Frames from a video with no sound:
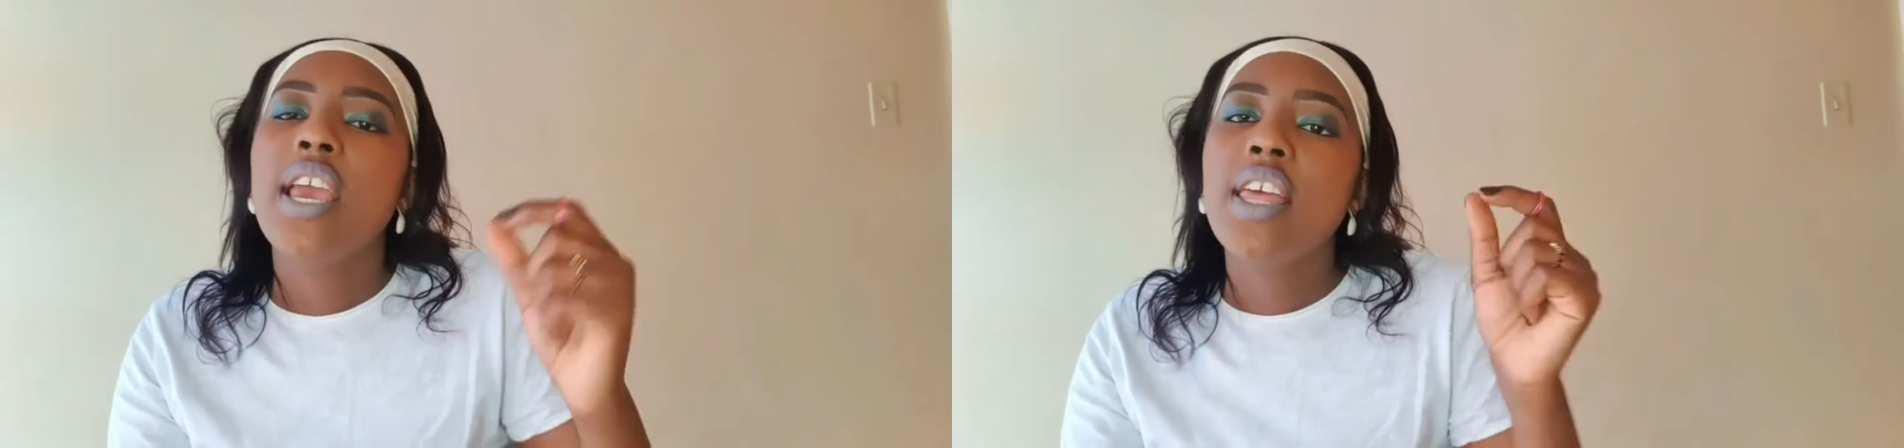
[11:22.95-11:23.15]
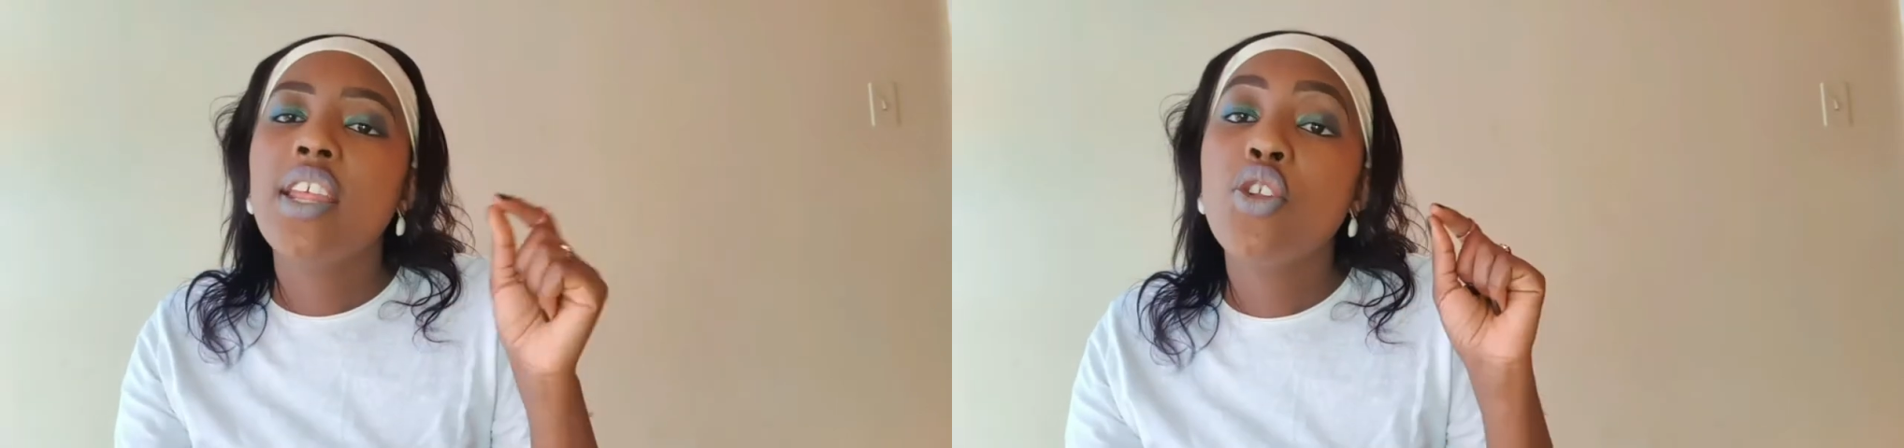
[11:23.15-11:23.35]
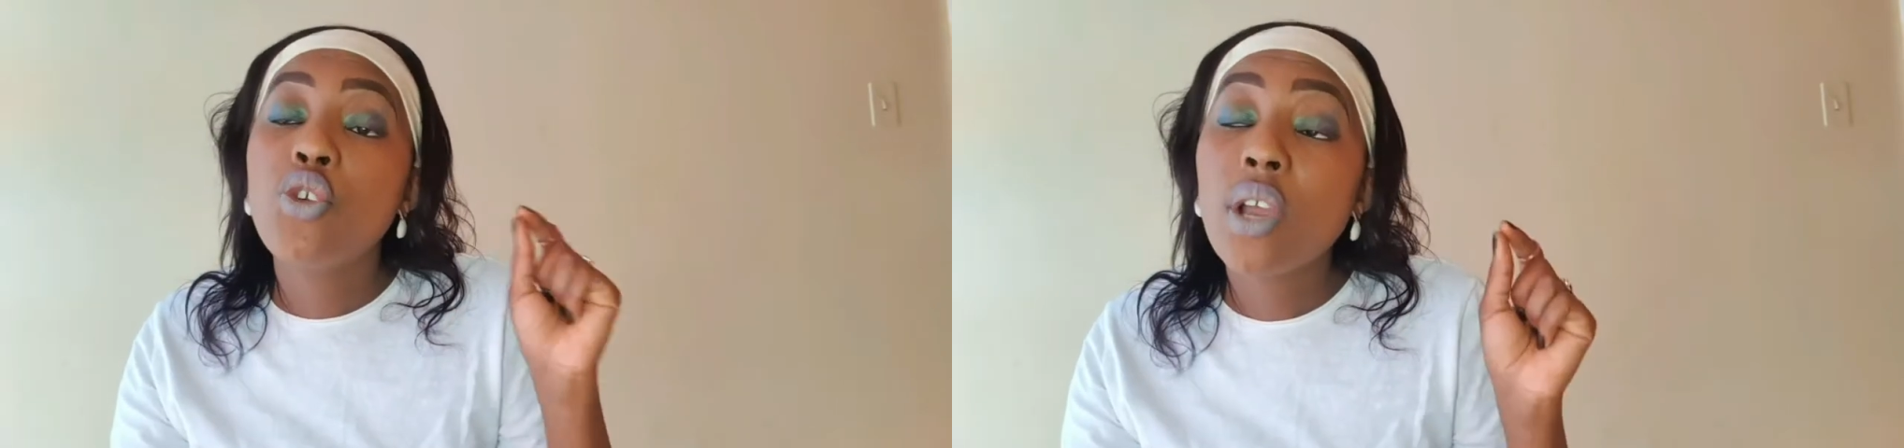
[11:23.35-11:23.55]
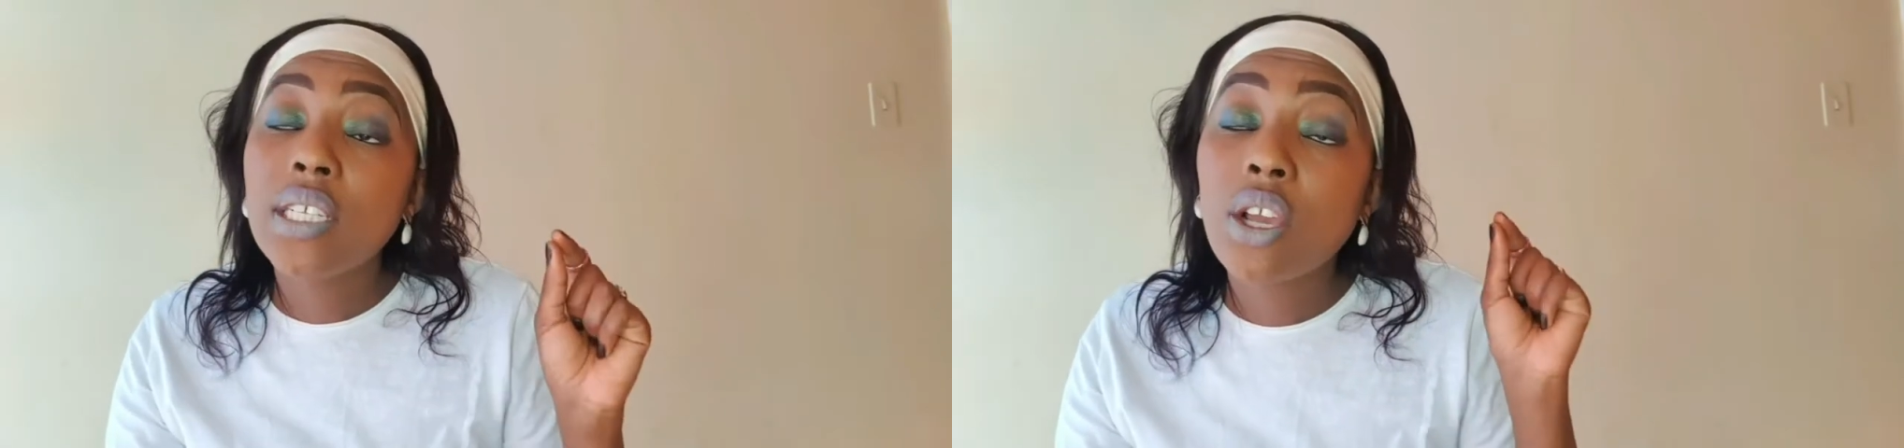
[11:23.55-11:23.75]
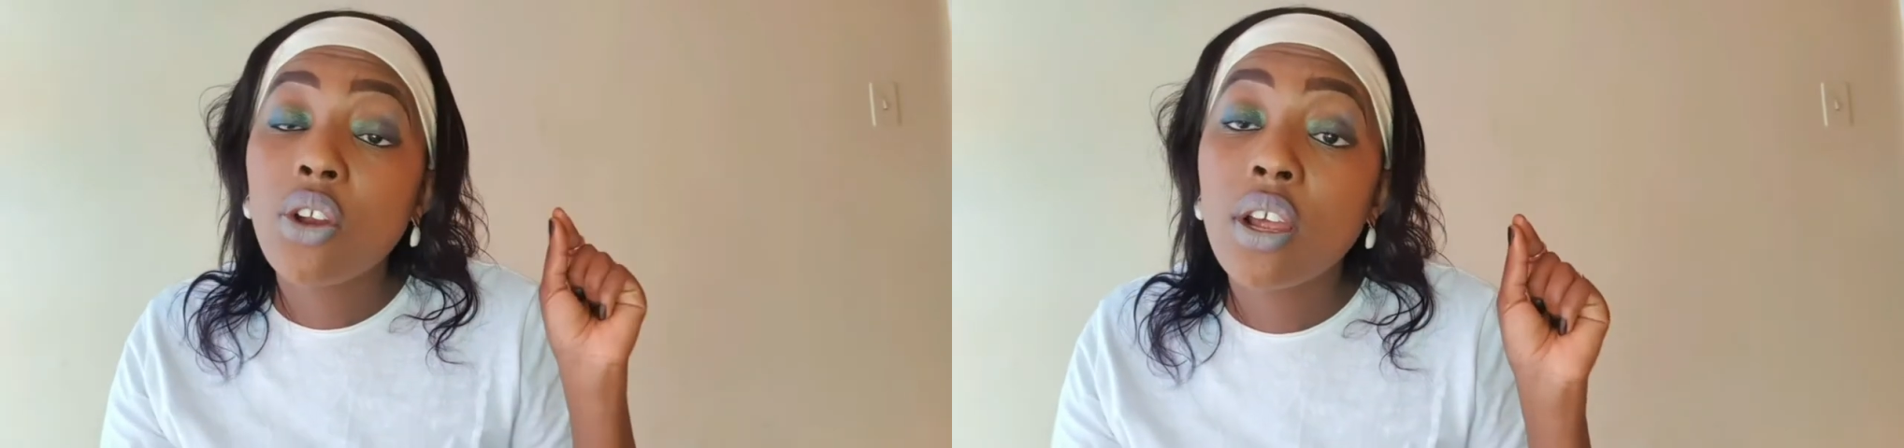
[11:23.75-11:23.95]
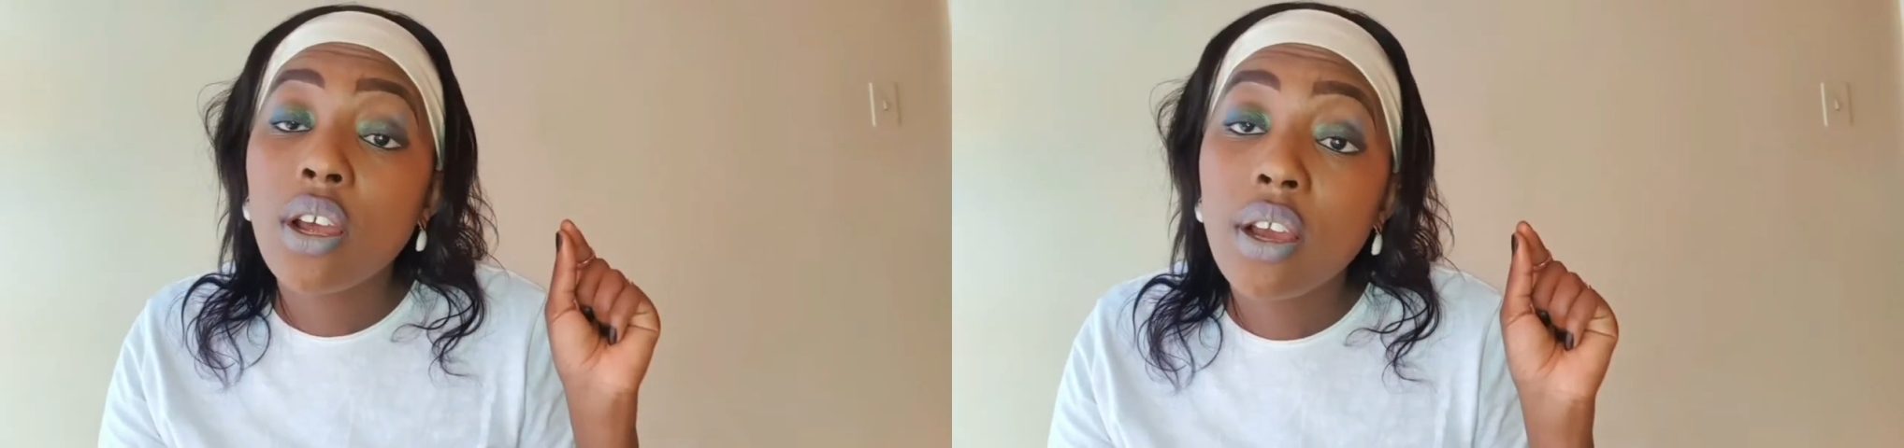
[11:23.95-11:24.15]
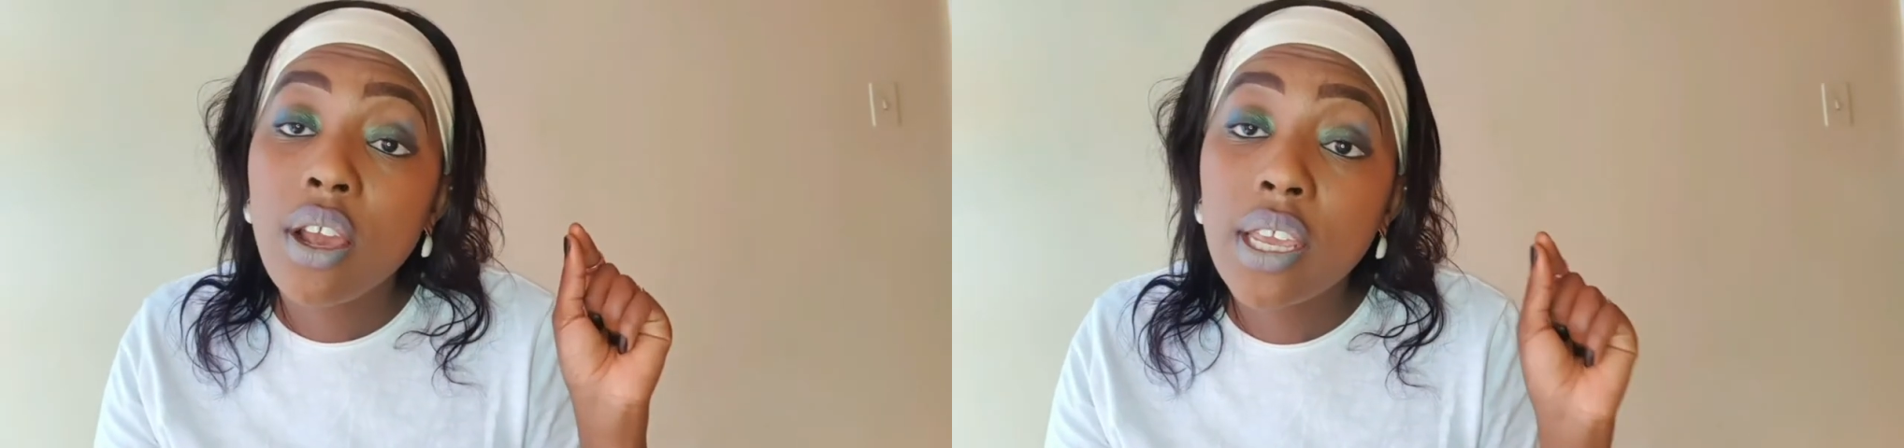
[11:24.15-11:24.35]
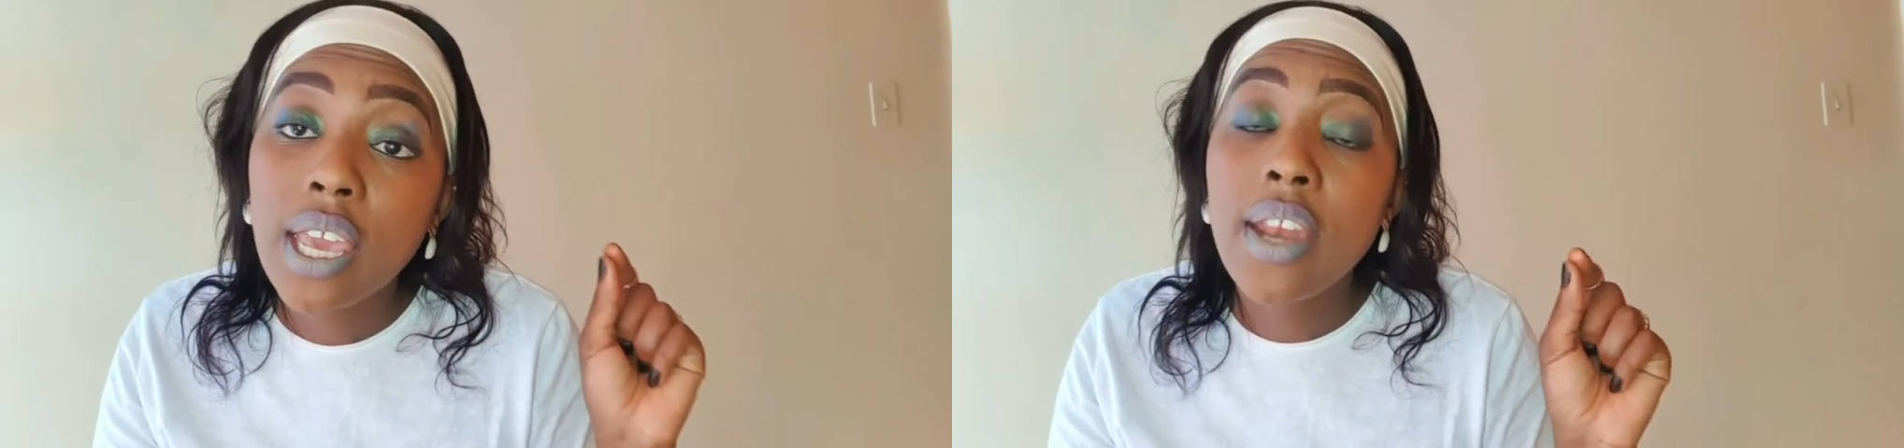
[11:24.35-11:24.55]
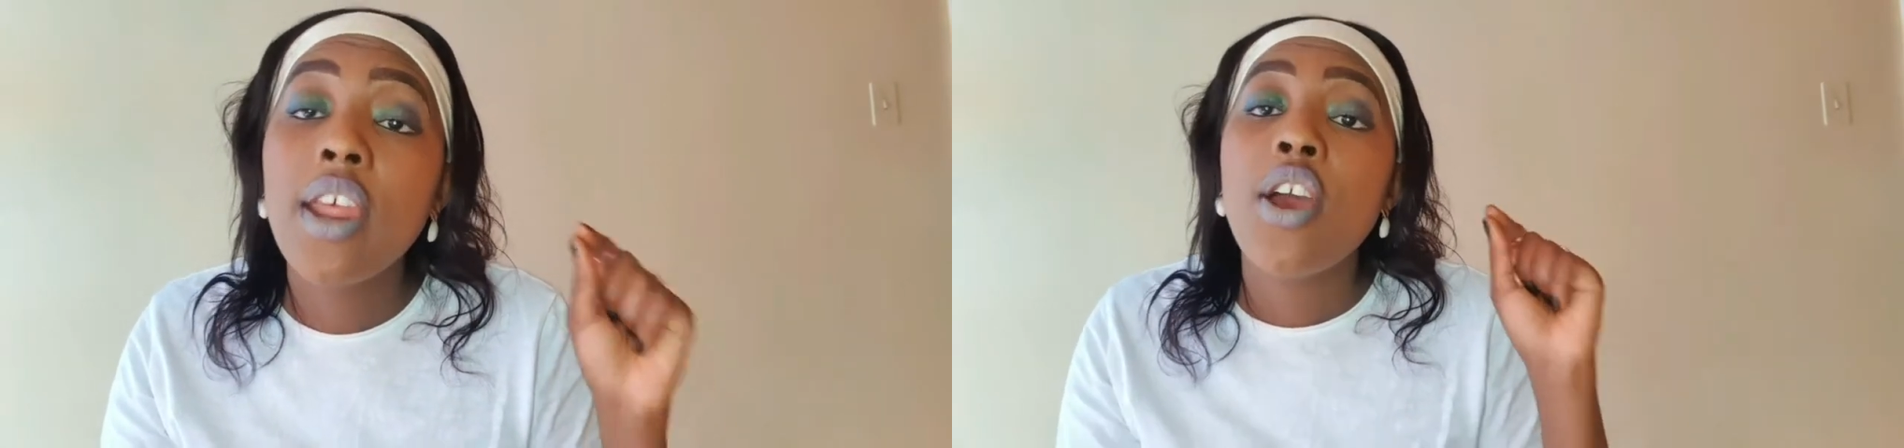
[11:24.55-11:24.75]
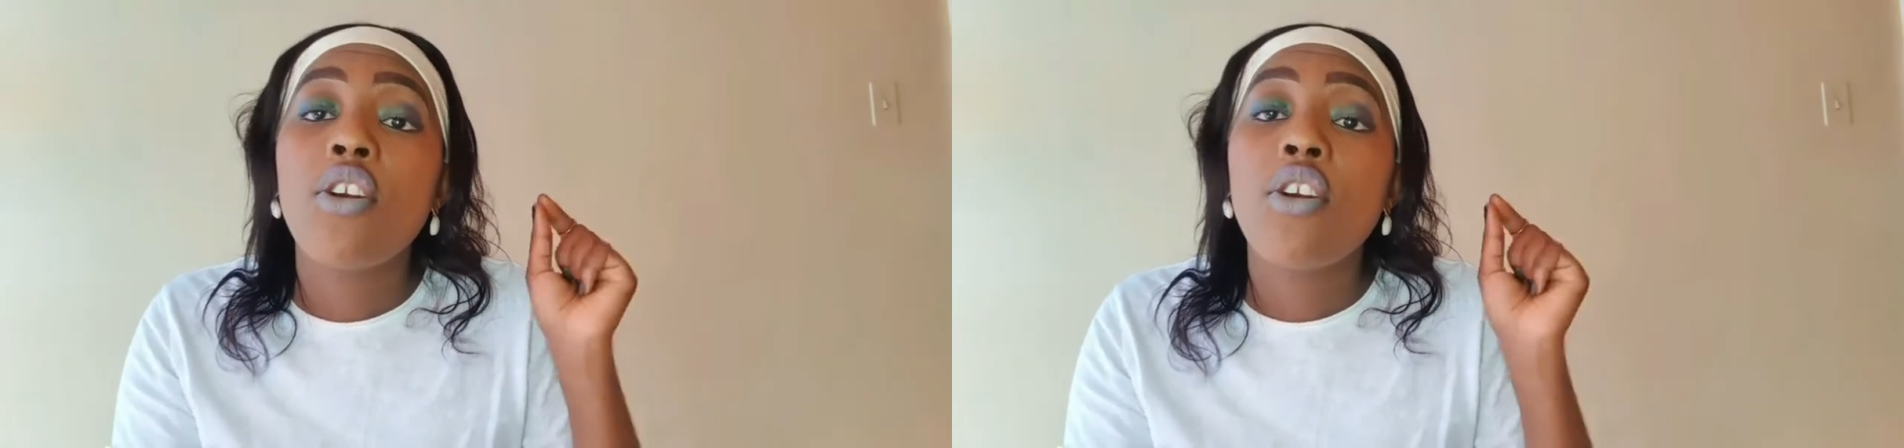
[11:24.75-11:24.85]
and then you guys are gonna again